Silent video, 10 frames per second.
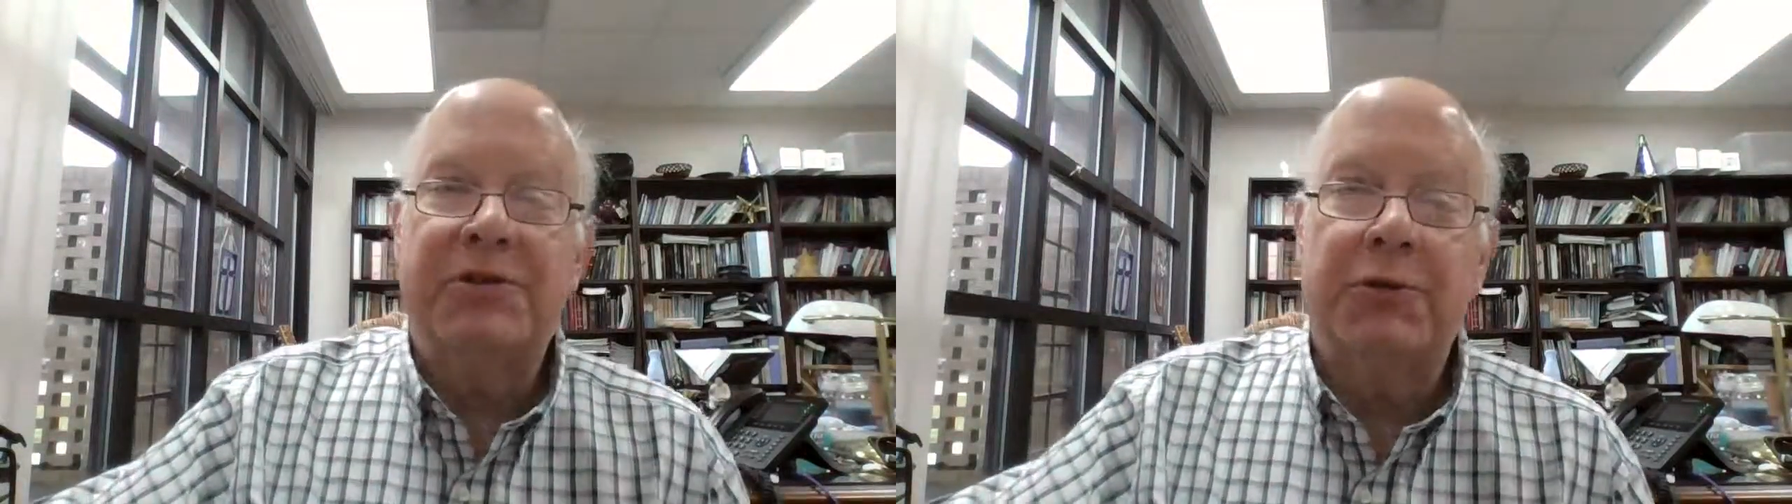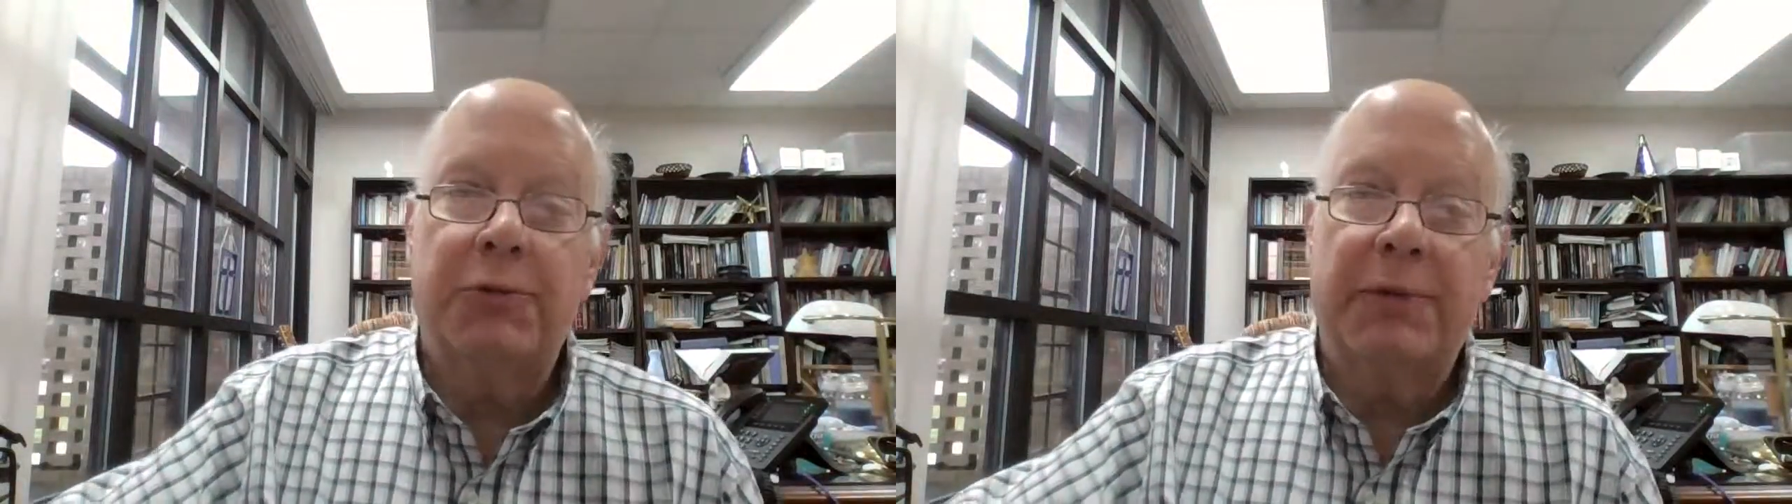
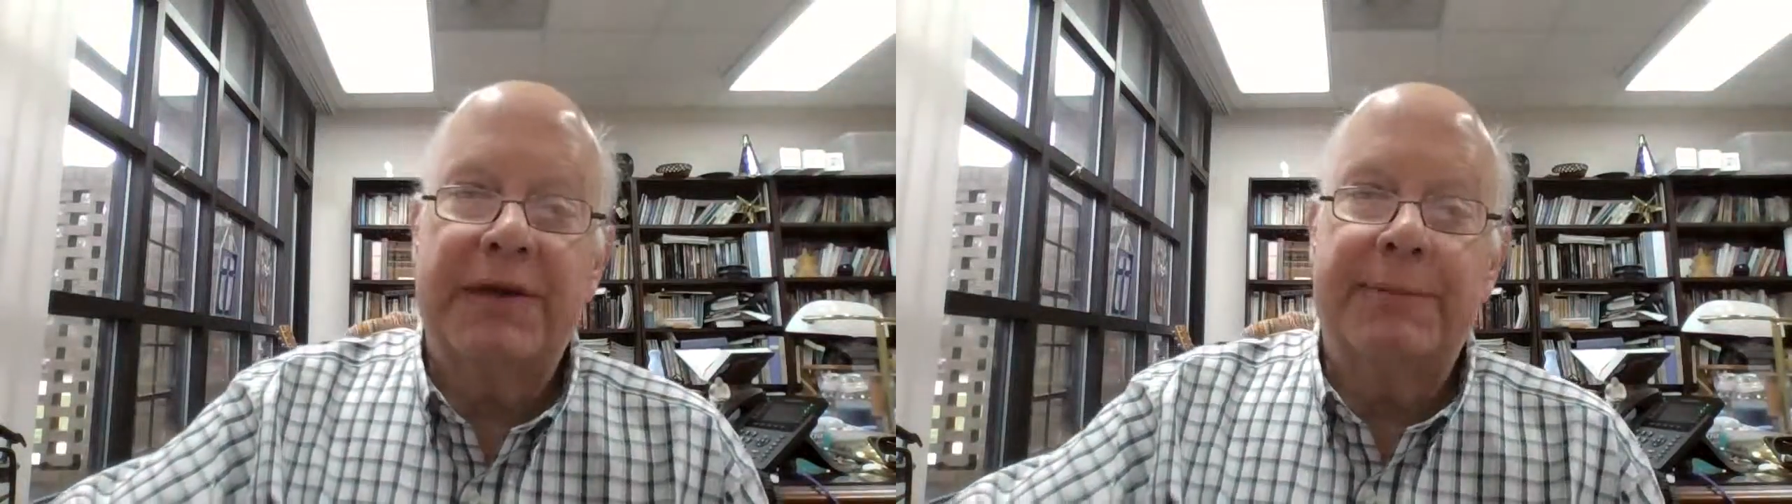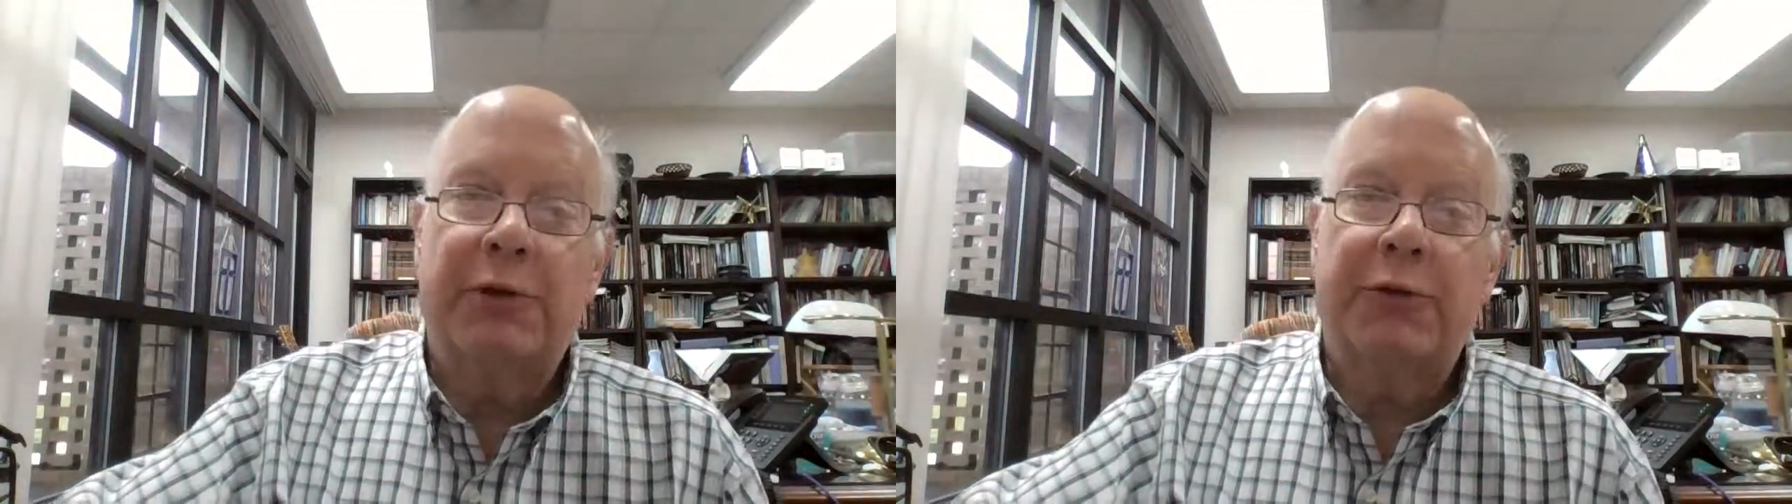to
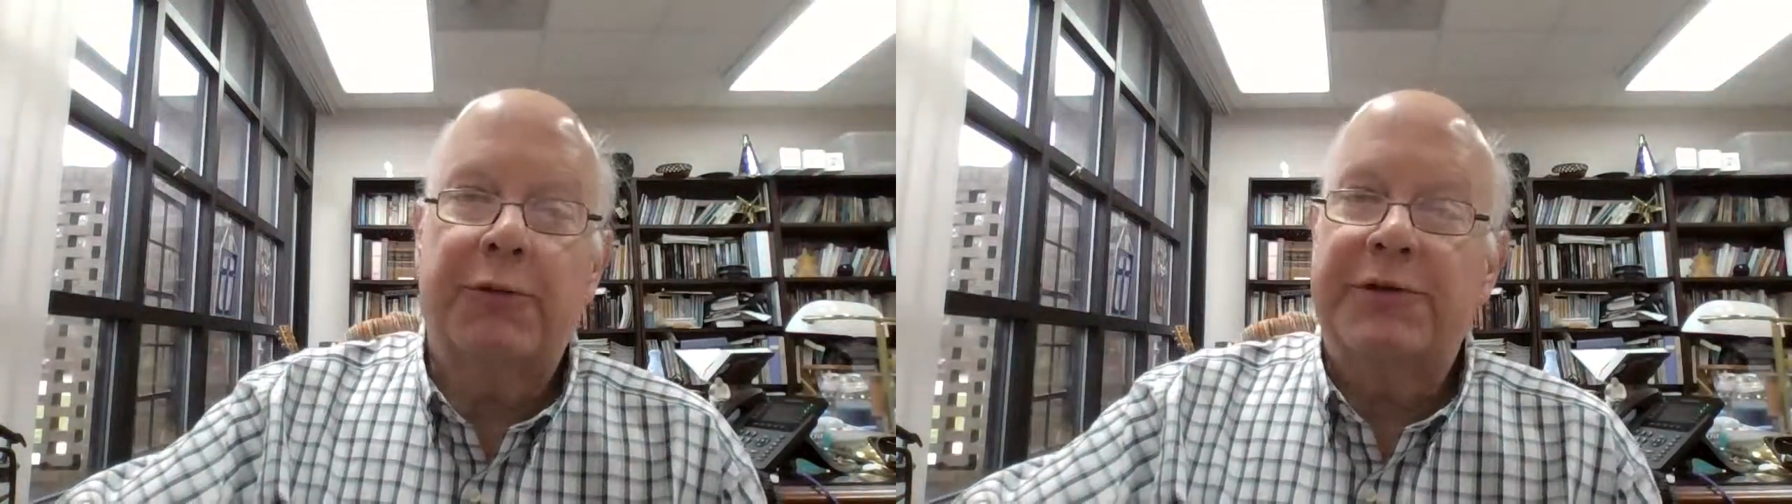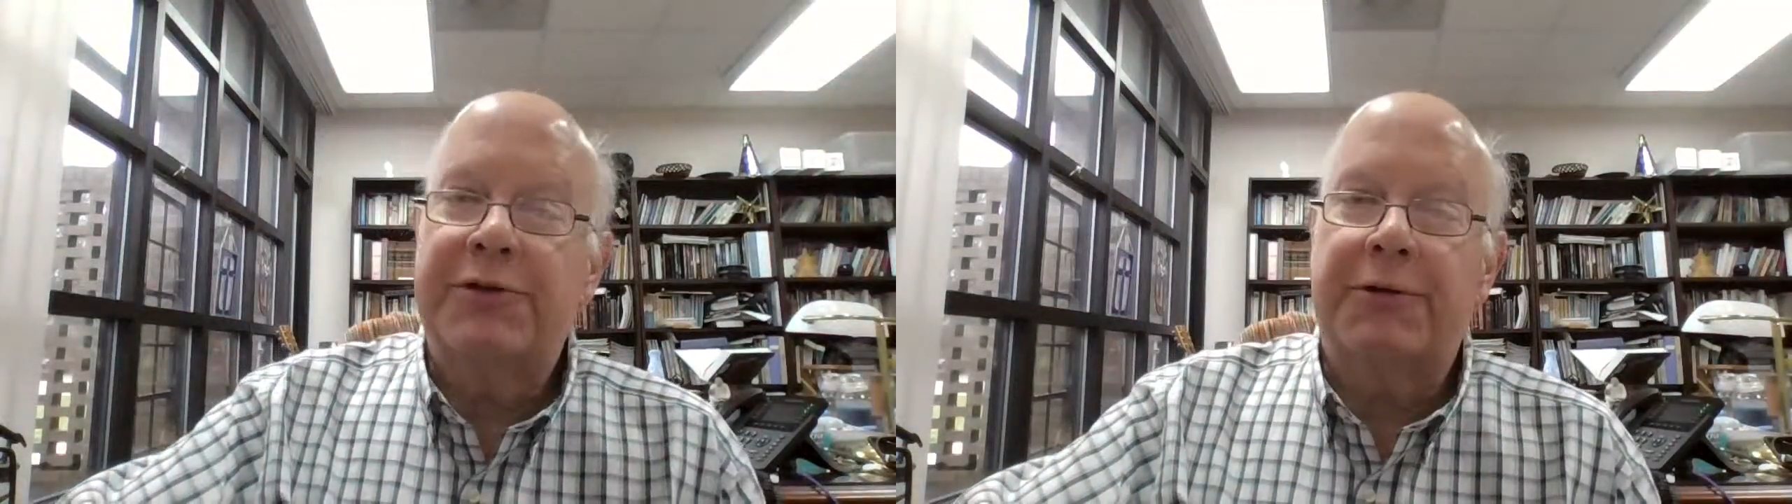Redeemer
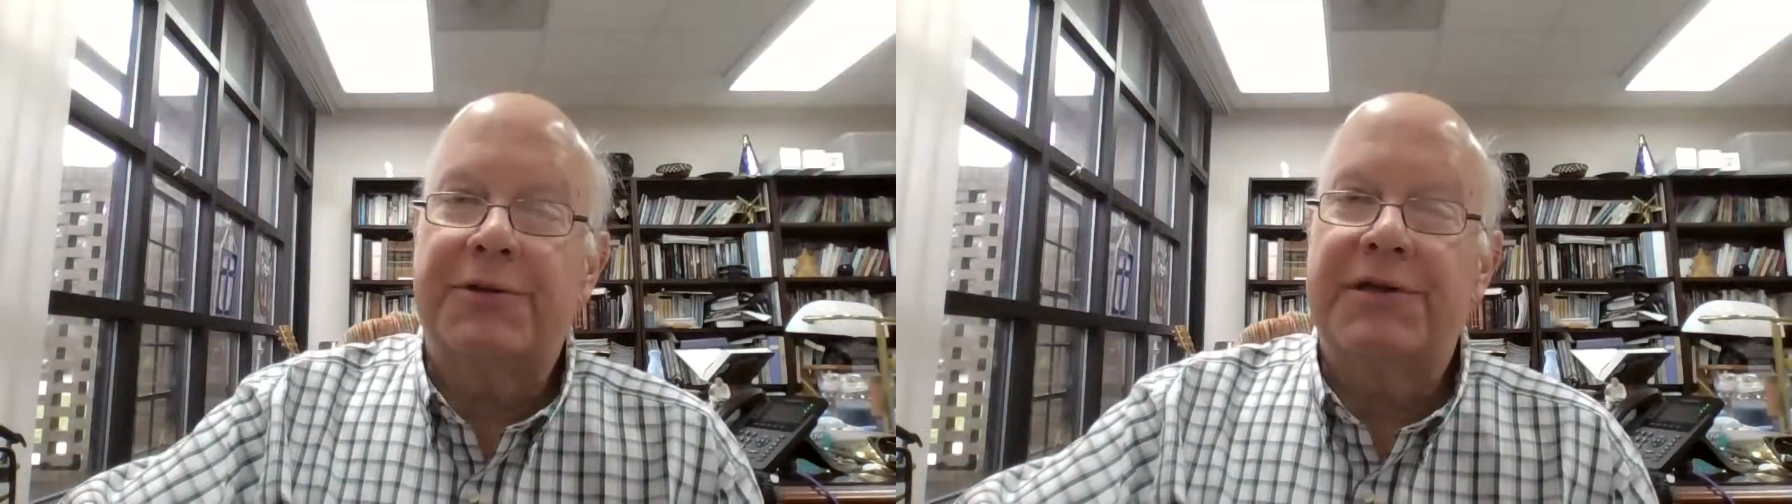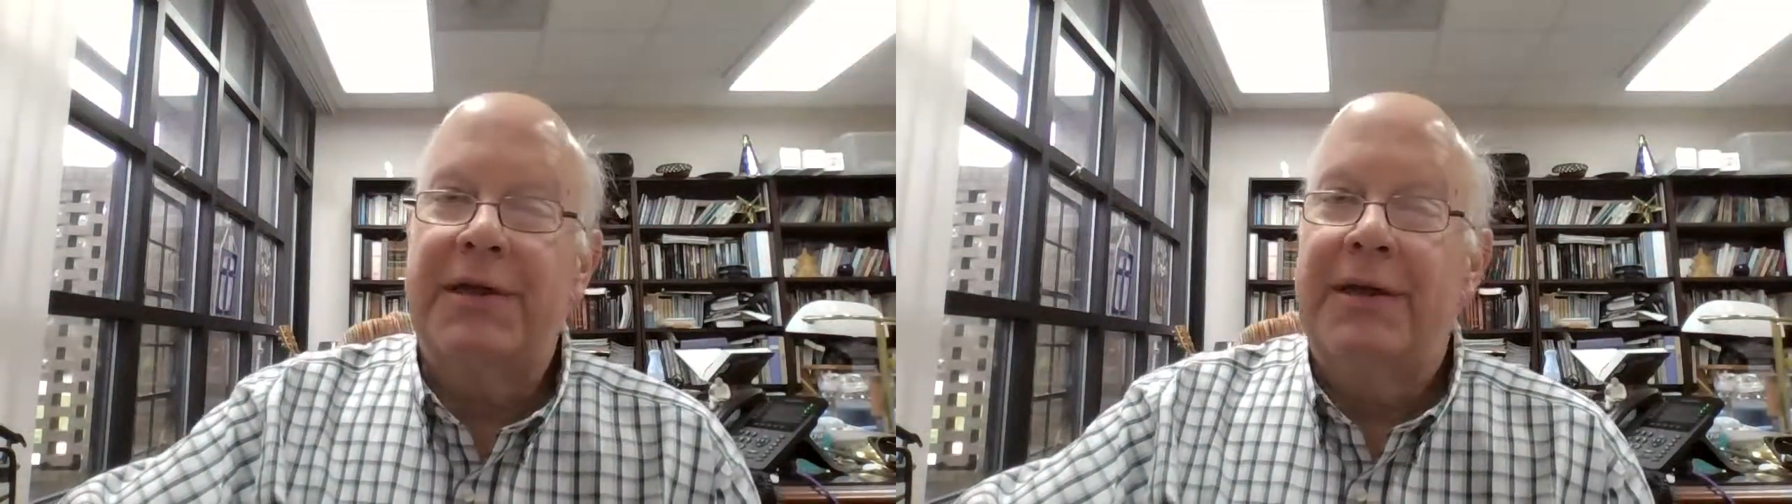Lutheran
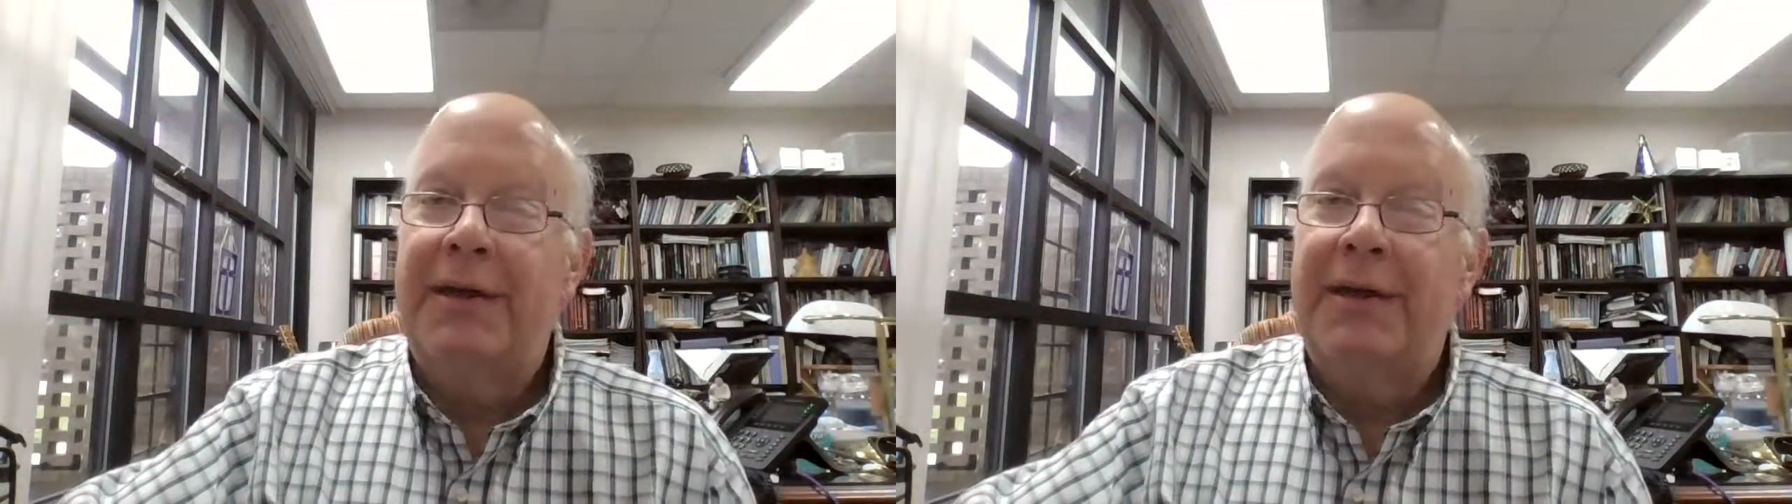Church.